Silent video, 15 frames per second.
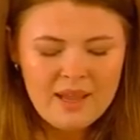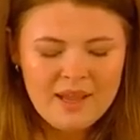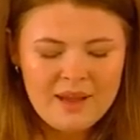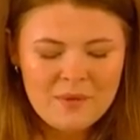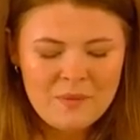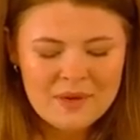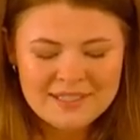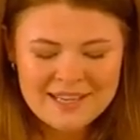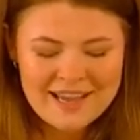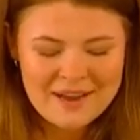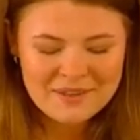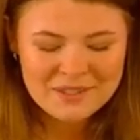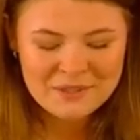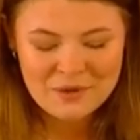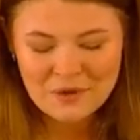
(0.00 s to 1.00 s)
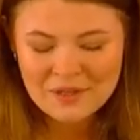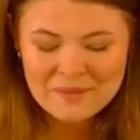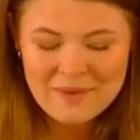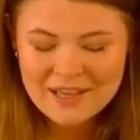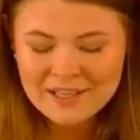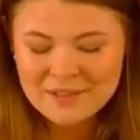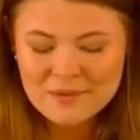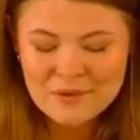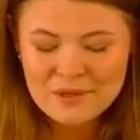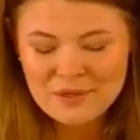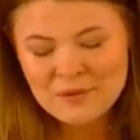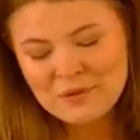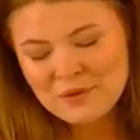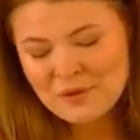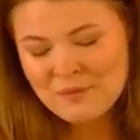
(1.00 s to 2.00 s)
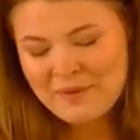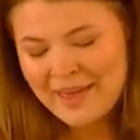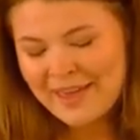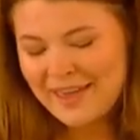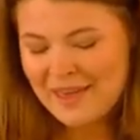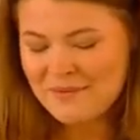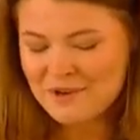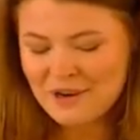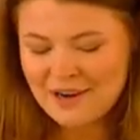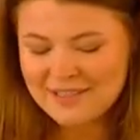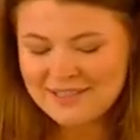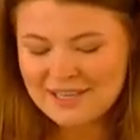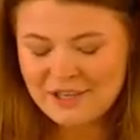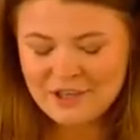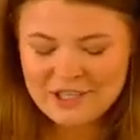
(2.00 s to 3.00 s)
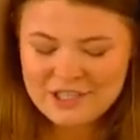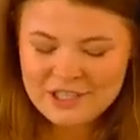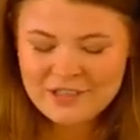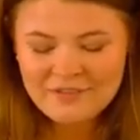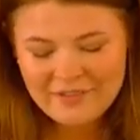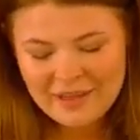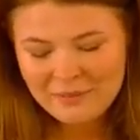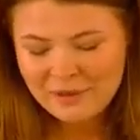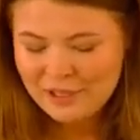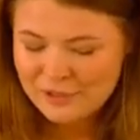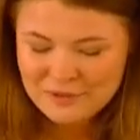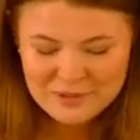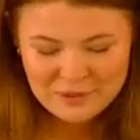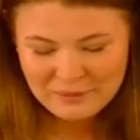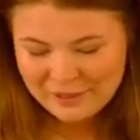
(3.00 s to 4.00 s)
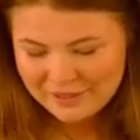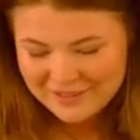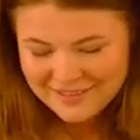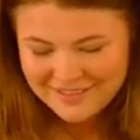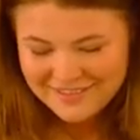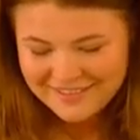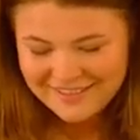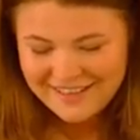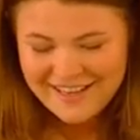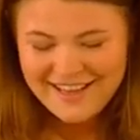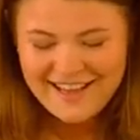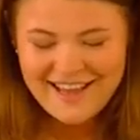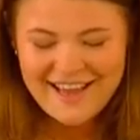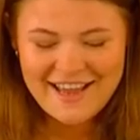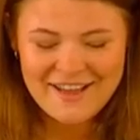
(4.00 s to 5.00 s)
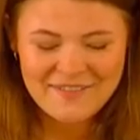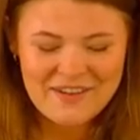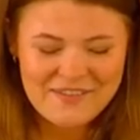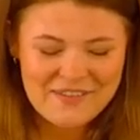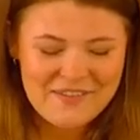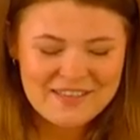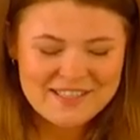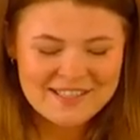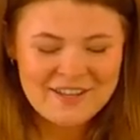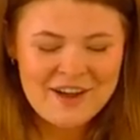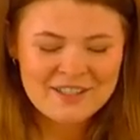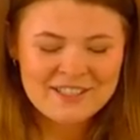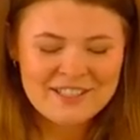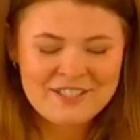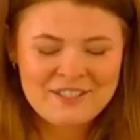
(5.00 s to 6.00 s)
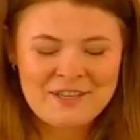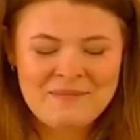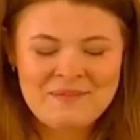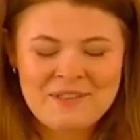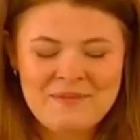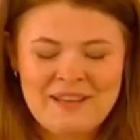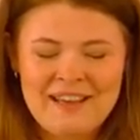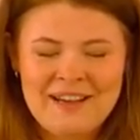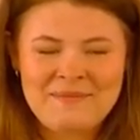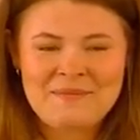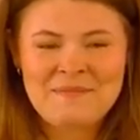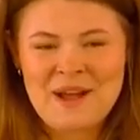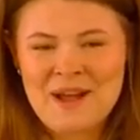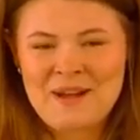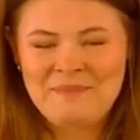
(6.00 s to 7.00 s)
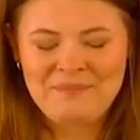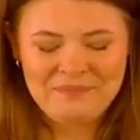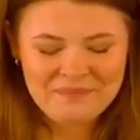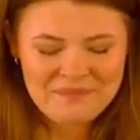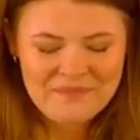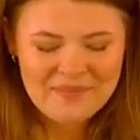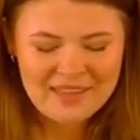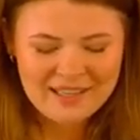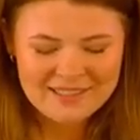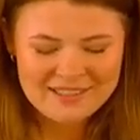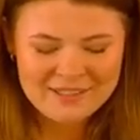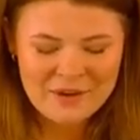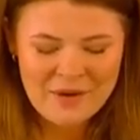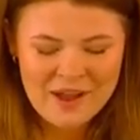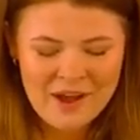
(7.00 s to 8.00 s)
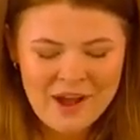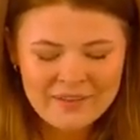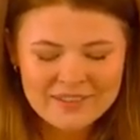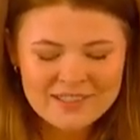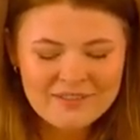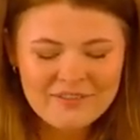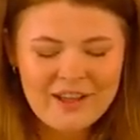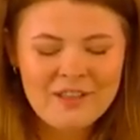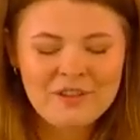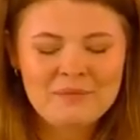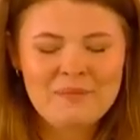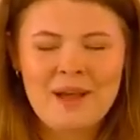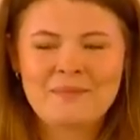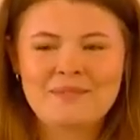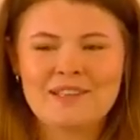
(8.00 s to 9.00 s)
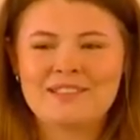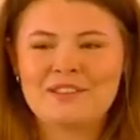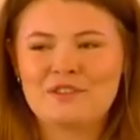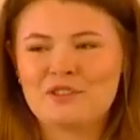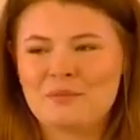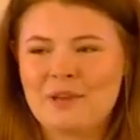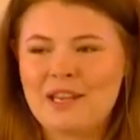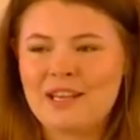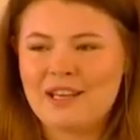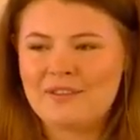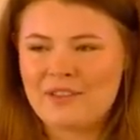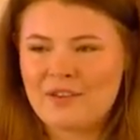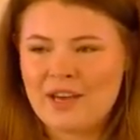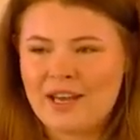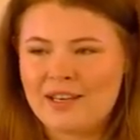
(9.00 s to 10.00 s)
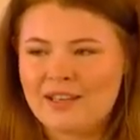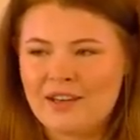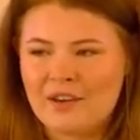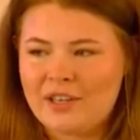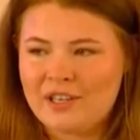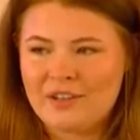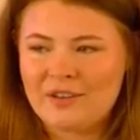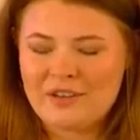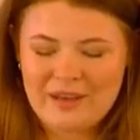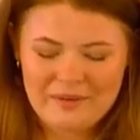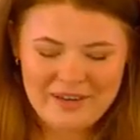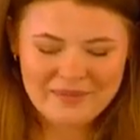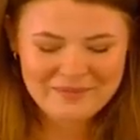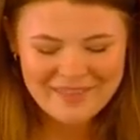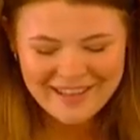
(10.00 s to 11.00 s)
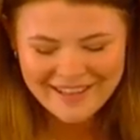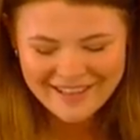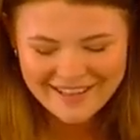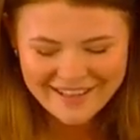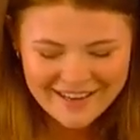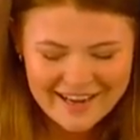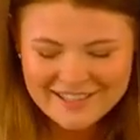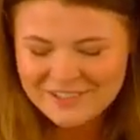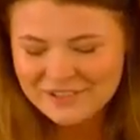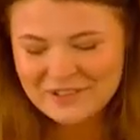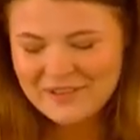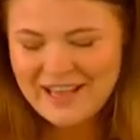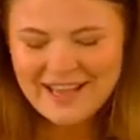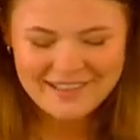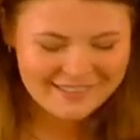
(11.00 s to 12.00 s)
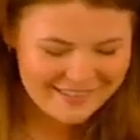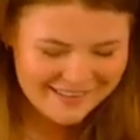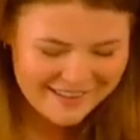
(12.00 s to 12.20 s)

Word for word: Uh, one day I was scrolling my usual YouTube and came across Christian family YouTubers. Um, I've always longed and dreamed to become a mom. So I often followed moms on social media, even though I had no idea who they were. I still do that.